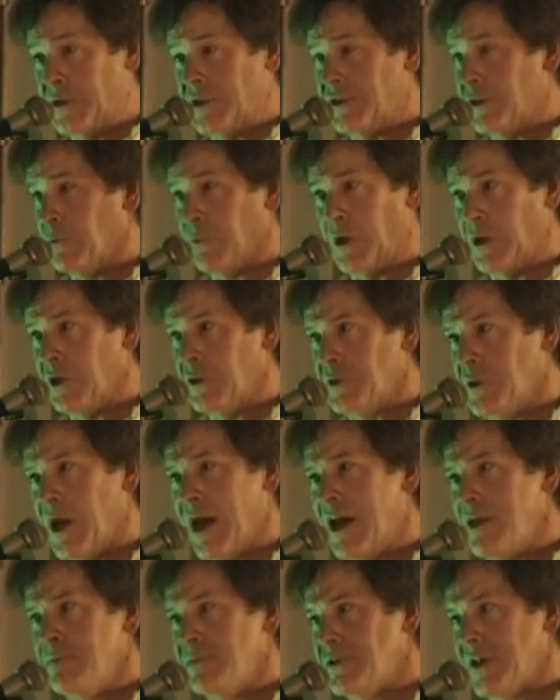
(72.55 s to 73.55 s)
It's a real
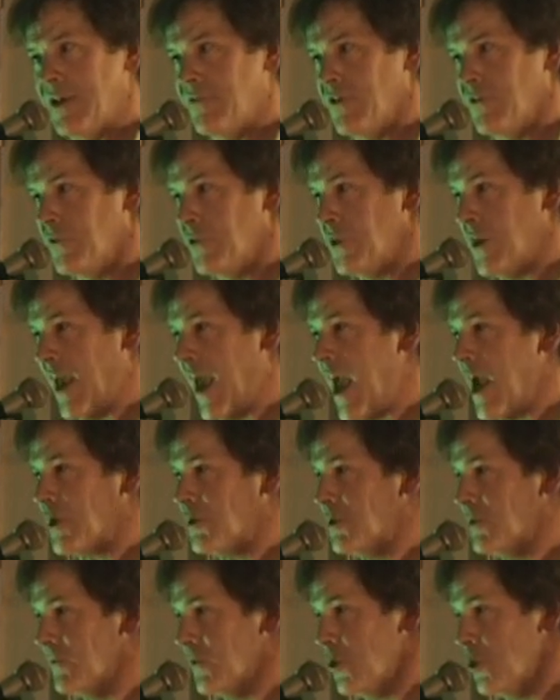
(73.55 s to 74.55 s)
time saver for the
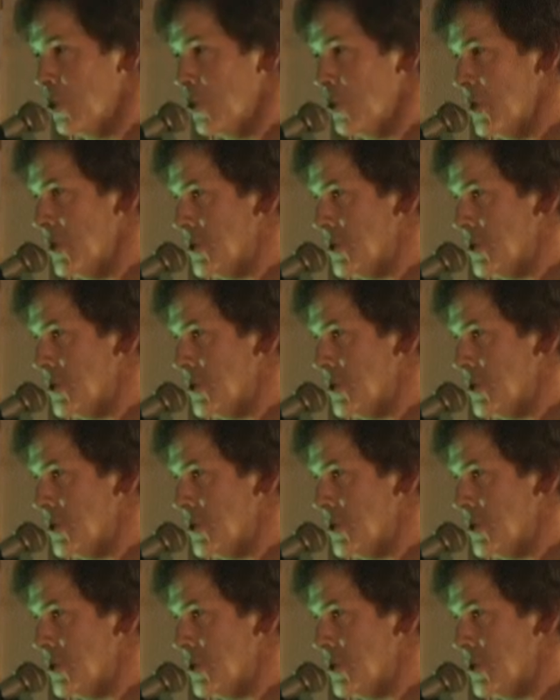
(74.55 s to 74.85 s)
active you.